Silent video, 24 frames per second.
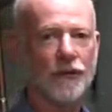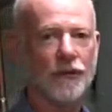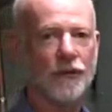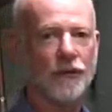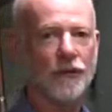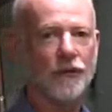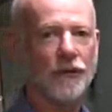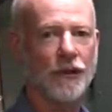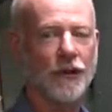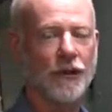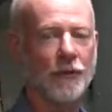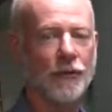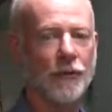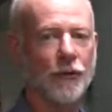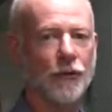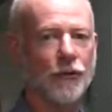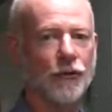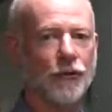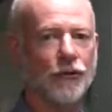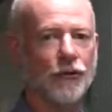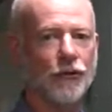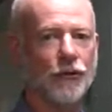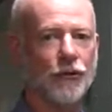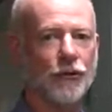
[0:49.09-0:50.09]
to keep
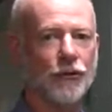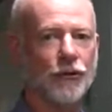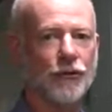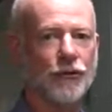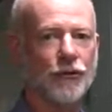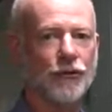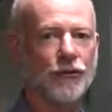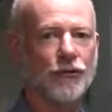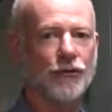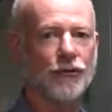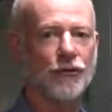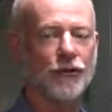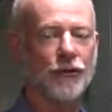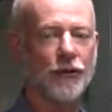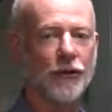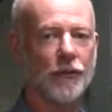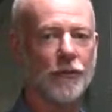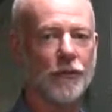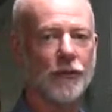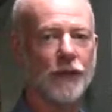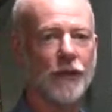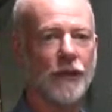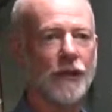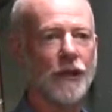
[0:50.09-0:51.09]
those surges
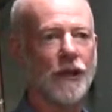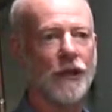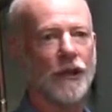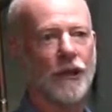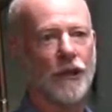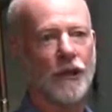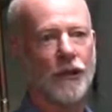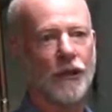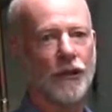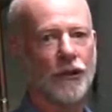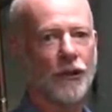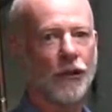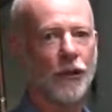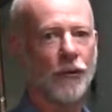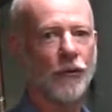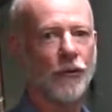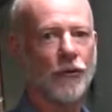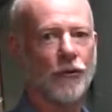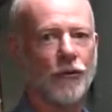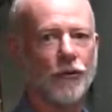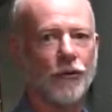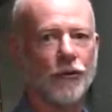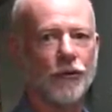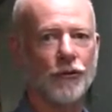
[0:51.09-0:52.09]
from
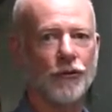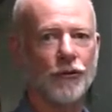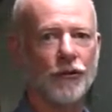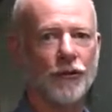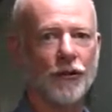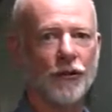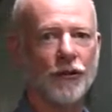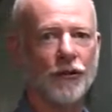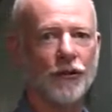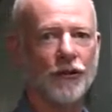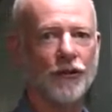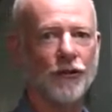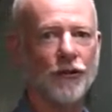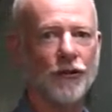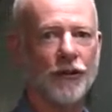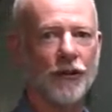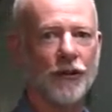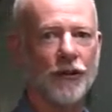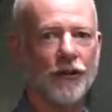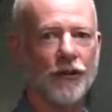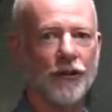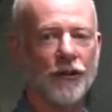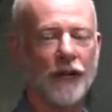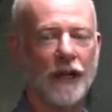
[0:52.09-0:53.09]
going through the other
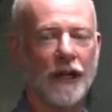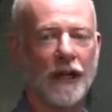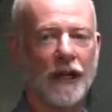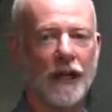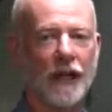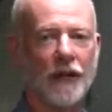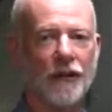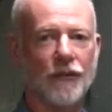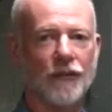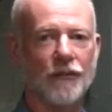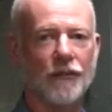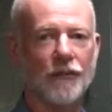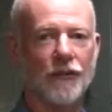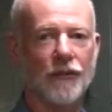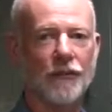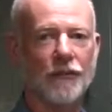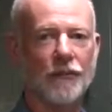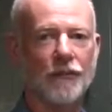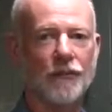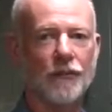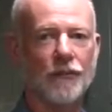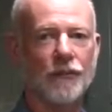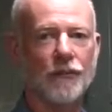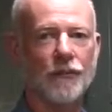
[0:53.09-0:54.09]
circuits in the house
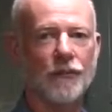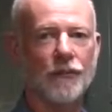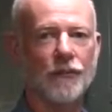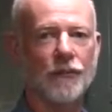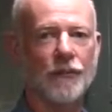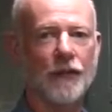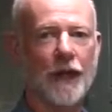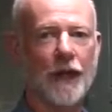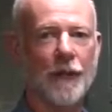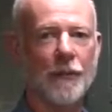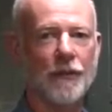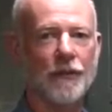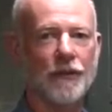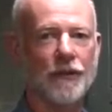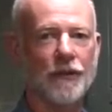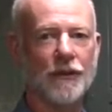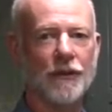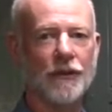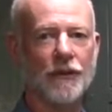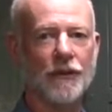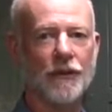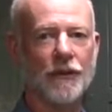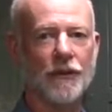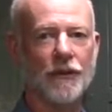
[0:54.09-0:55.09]
and
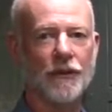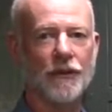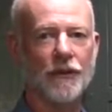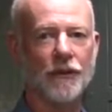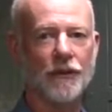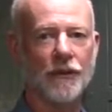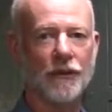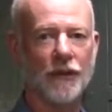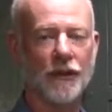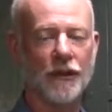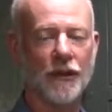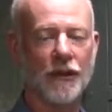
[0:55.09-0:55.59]
damaging your